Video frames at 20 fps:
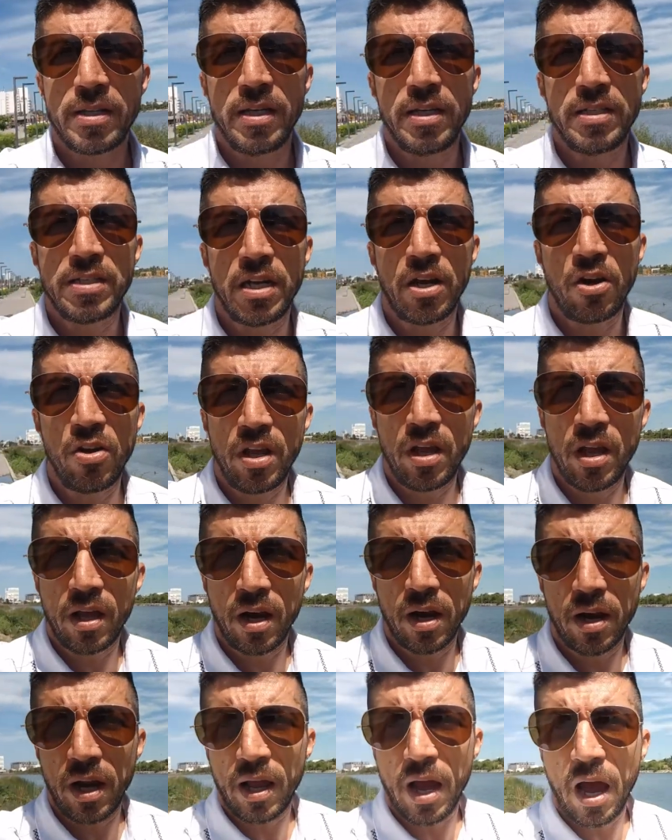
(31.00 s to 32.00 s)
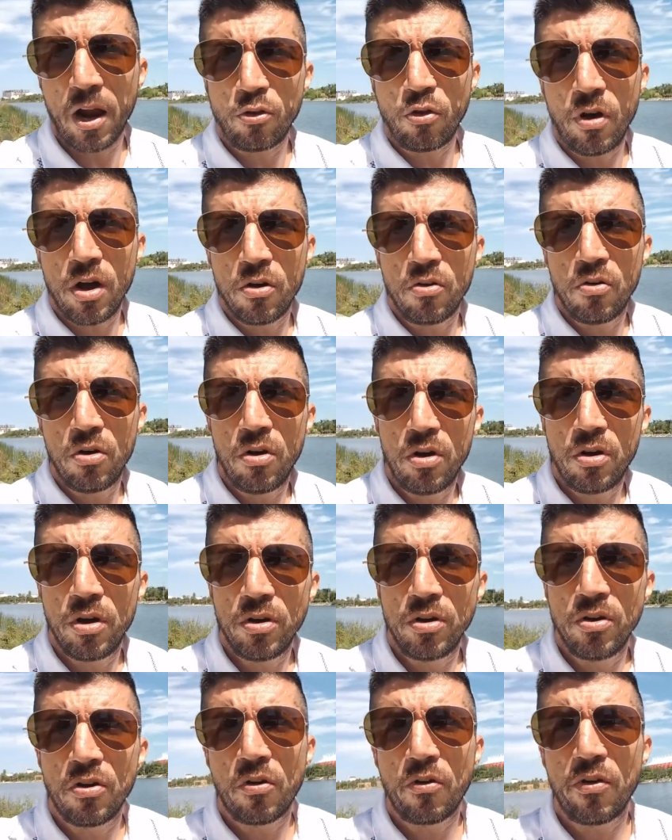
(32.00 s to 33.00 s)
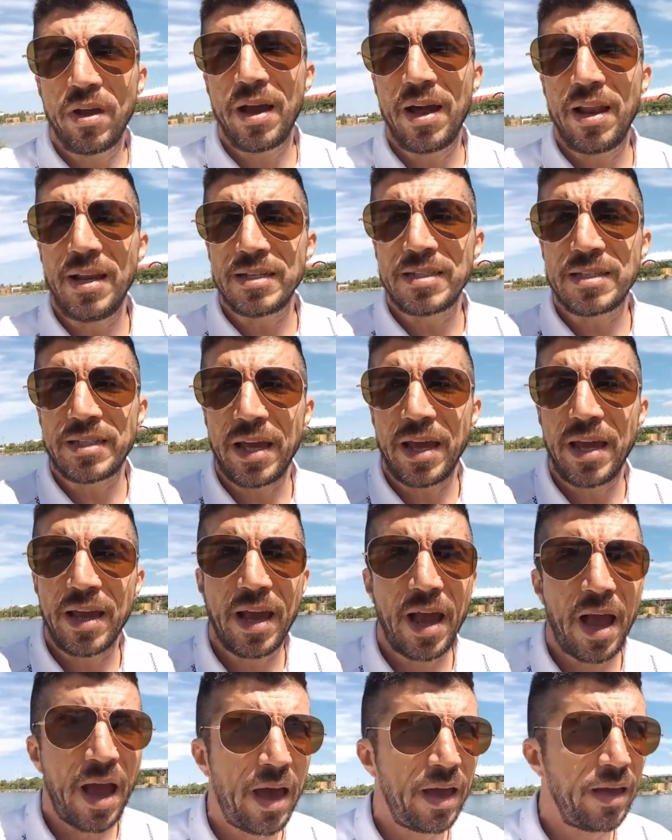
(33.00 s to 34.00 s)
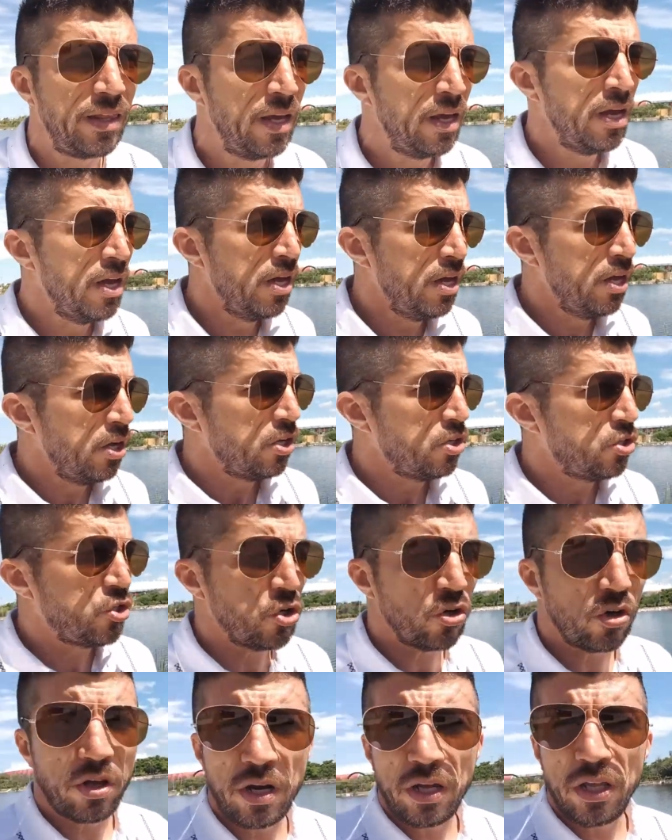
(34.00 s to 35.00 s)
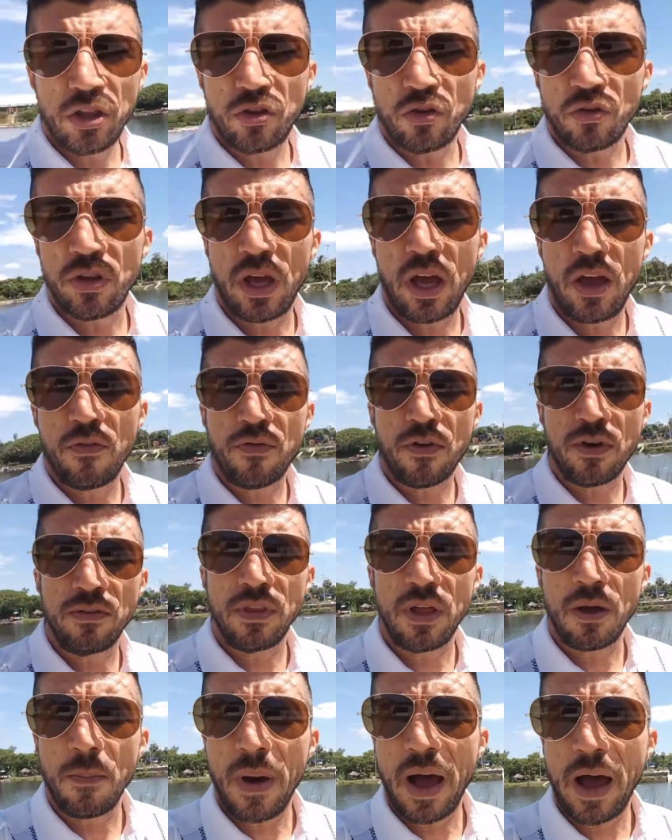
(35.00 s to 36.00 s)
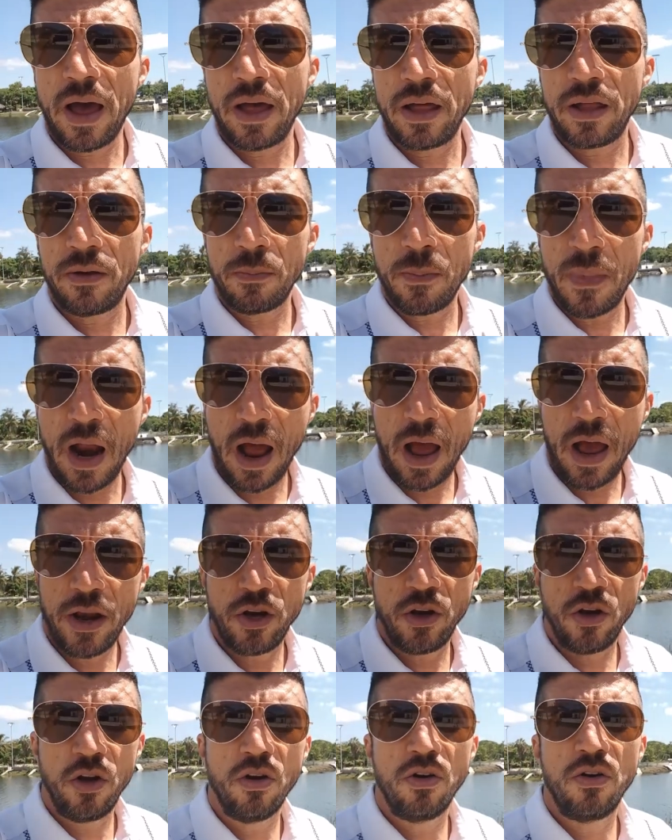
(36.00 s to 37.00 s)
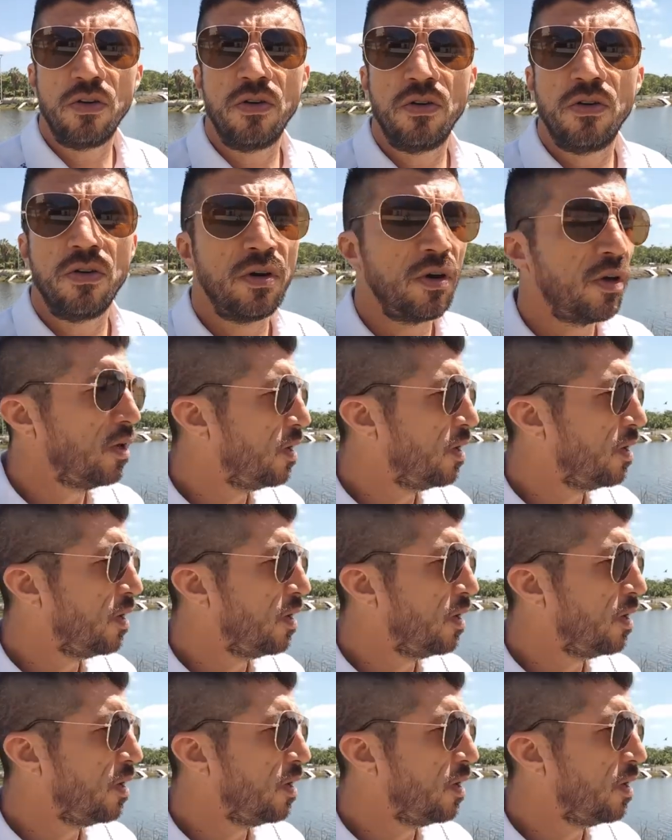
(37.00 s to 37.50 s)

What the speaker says: This is Ricardo Angulo, your real estate guide, shooting today from the brand new